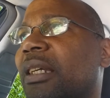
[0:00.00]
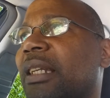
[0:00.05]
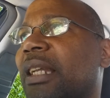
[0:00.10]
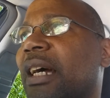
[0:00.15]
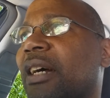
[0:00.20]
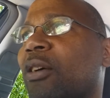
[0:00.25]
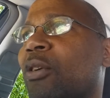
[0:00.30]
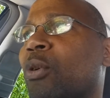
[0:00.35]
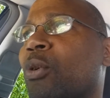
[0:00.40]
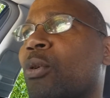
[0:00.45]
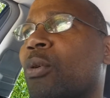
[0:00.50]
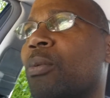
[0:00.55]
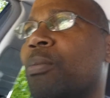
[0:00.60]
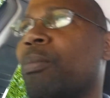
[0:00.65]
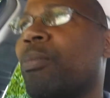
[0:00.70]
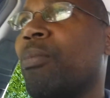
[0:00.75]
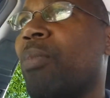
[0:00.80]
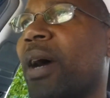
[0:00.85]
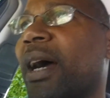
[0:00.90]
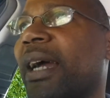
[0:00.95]
that go
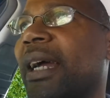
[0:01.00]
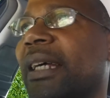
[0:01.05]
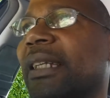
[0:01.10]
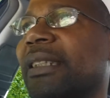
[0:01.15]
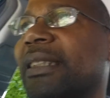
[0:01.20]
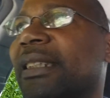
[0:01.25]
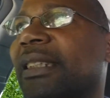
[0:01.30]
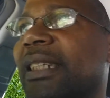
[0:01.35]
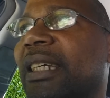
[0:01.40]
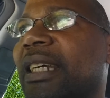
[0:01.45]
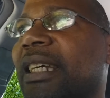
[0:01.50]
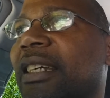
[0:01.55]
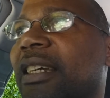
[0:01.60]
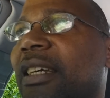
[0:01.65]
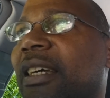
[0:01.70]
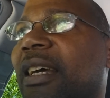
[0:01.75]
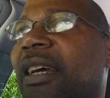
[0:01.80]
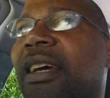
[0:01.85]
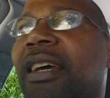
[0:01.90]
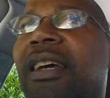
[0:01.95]
by and
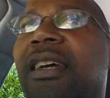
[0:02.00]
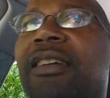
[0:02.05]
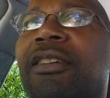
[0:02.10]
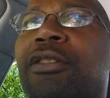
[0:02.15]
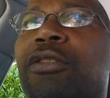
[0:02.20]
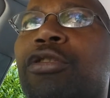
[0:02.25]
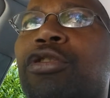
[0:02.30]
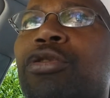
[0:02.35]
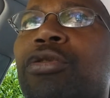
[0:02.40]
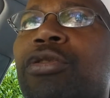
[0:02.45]
say you